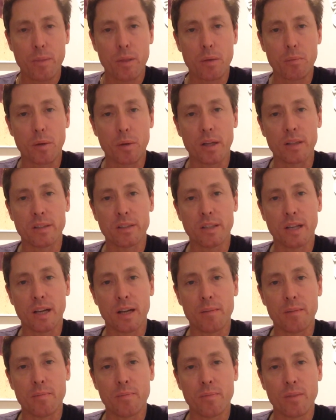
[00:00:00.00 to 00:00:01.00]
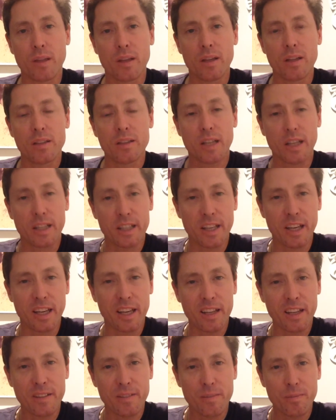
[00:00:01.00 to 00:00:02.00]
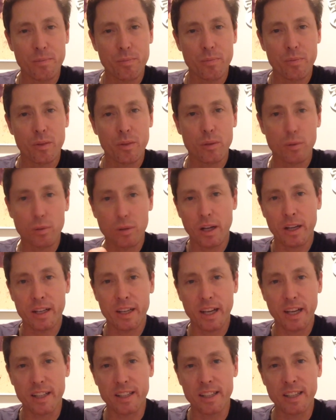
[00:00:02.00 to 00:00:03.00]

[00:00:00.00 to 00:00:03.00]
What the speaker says: But take care, good luck out